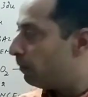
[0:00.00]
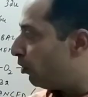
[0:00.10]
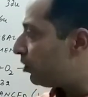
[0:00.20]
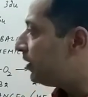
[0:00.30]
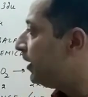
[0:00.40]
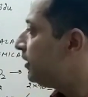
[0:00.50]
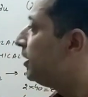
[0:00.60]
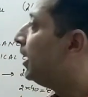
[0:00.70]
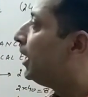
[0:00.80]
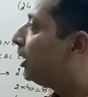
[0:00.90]
More
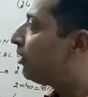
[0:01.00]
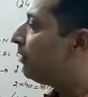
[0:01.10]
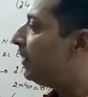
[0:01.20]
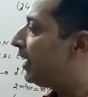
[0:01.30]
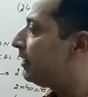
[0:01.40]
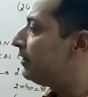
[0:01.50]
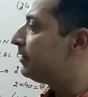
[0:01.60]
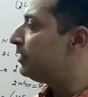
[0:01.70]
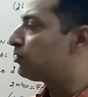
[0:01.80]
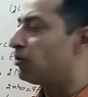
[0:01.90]
things, you can
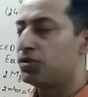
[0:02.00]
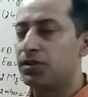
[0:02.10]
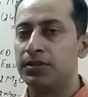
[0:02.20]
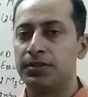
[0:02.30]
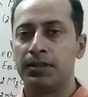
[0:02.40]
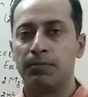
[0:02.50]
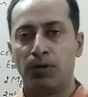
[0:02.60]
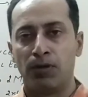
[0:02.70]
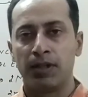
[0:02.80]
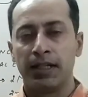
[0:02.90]
practice these questions
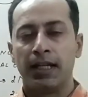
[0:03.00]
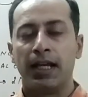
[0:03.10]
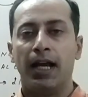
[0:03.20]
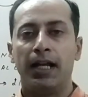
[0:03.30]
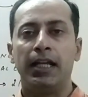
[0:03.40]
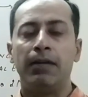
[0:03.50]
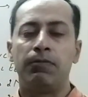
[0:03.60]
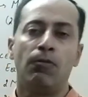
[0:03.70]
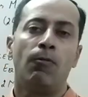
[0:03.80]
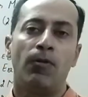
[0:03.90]
more, and
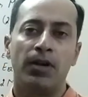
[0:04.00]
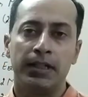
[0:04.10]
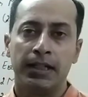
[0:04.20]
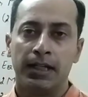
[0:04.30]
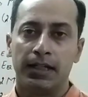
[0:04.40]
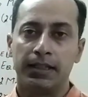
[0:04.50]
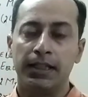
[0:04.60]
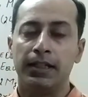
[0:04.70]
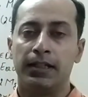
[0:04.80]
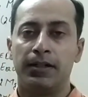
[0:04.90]
if you want
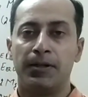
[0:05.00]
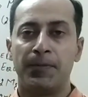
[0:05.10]
the